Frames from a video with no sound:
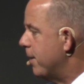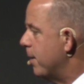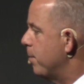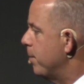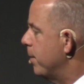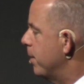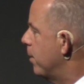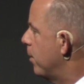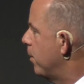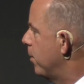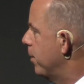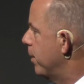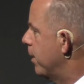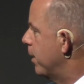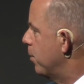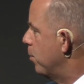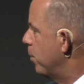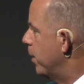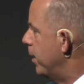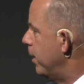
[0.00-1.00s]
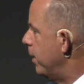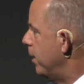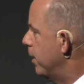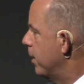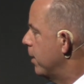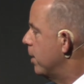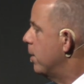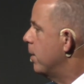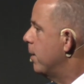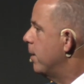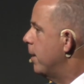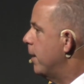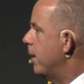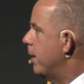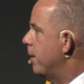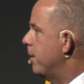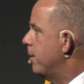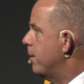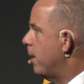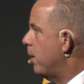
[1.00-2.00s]
them on that way,
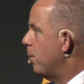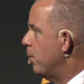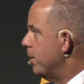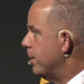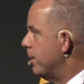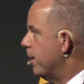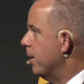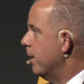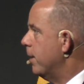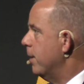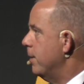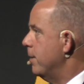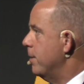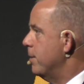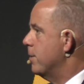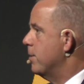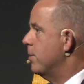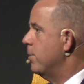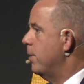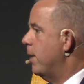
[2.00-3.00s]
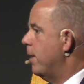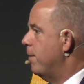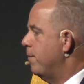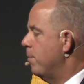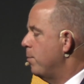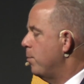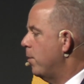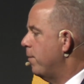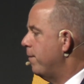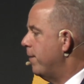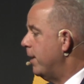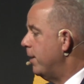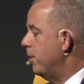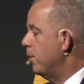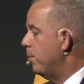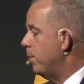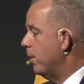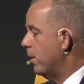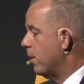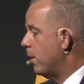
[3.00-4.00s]
and our target is to have a more
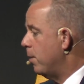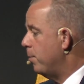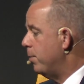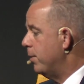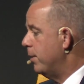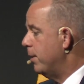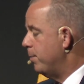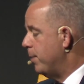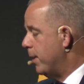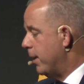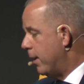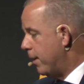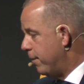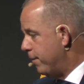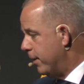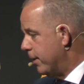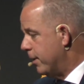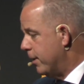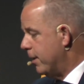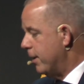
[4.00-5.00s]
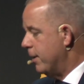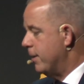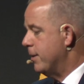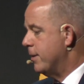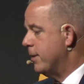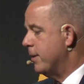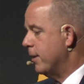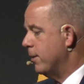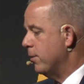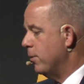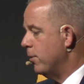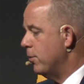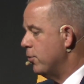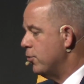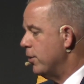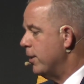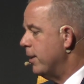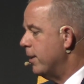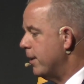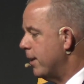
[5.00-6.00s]
valuable company by having the latest
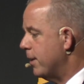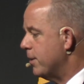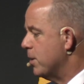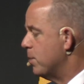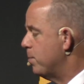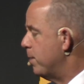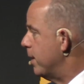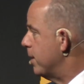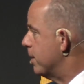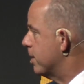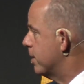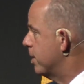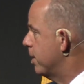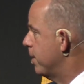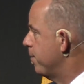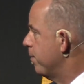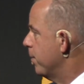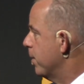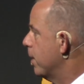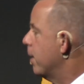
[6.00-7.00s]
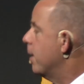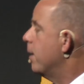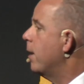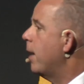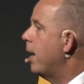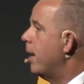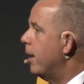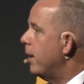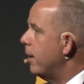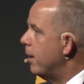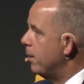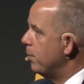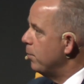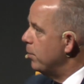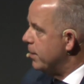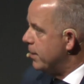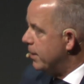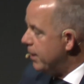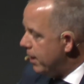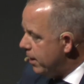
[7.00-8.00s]
technology in that space.
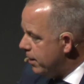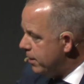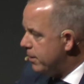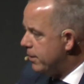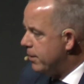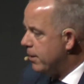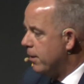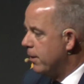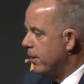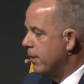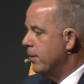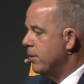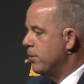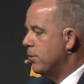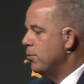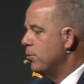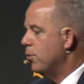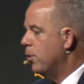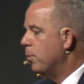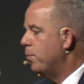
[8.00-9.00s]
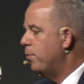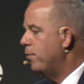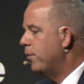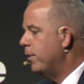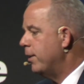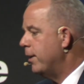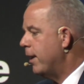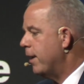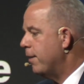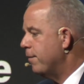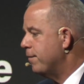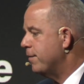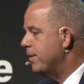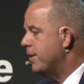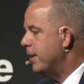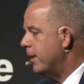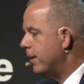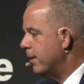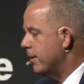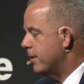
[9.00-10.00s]
With the end target to hopefully have
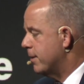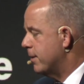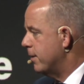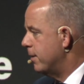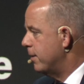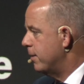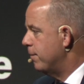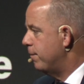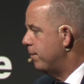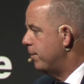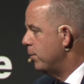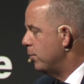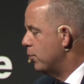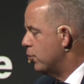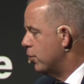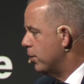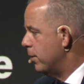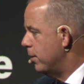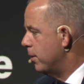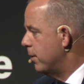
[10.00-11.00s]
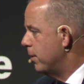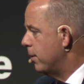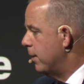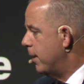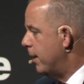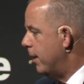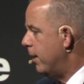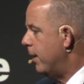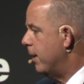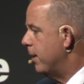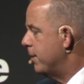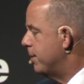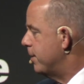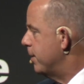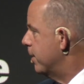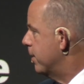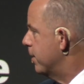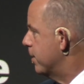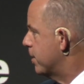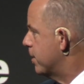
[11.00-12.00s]
tickets in the future, airline
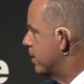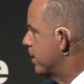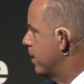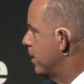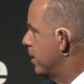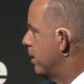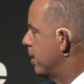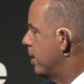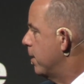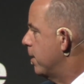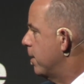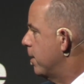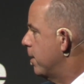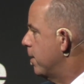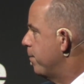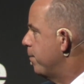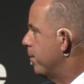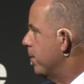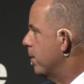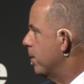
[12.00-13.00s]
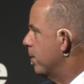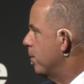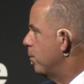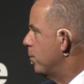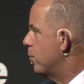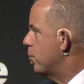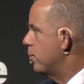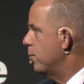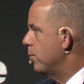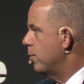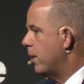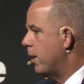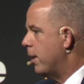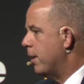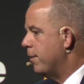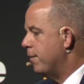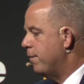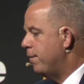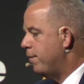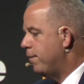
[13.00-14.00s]
tickets, which you
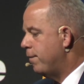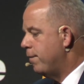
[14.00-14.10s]
can't,